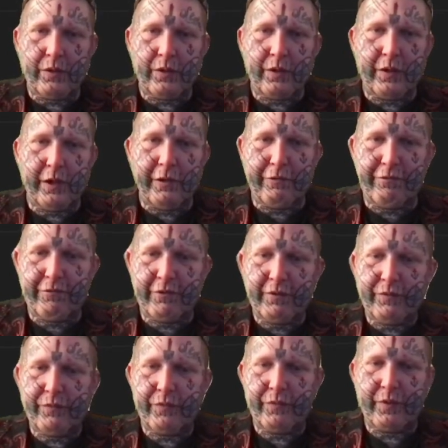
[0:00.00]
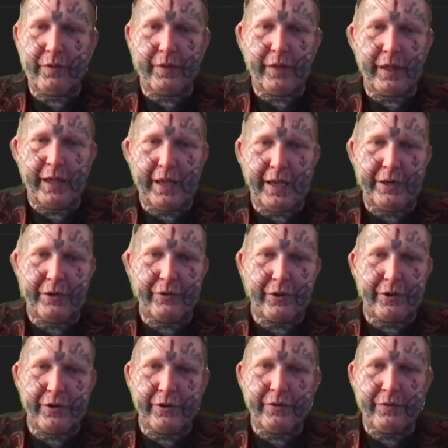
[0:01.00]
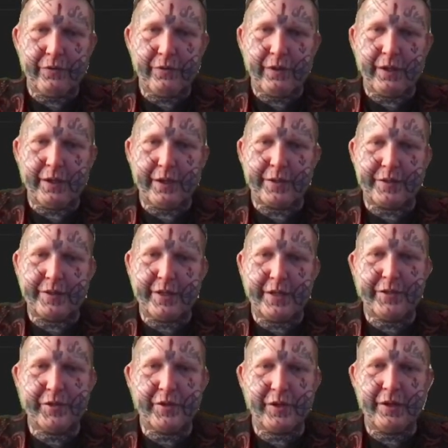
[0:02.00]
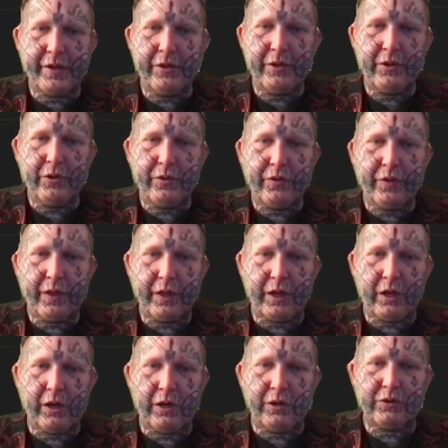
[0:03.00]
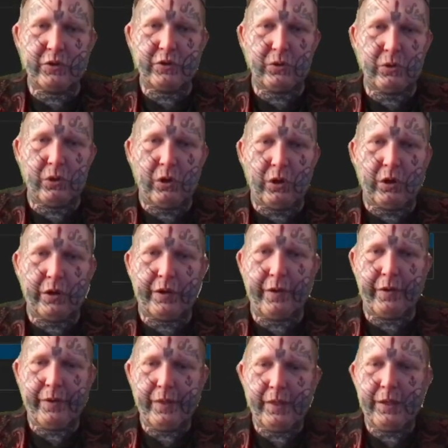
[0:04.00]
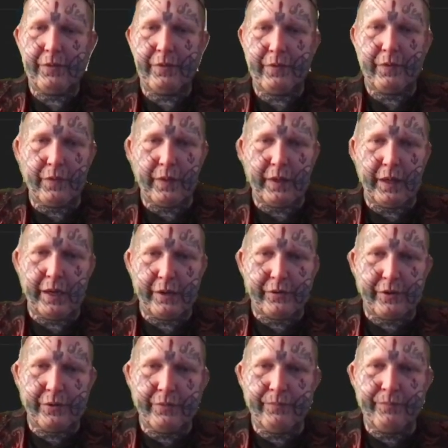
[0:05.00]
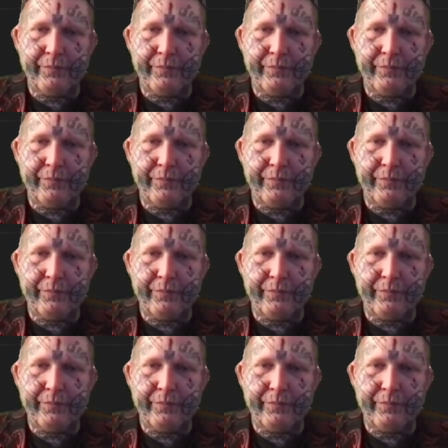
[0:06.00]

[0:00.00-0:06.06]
If the error exists, then console log the error.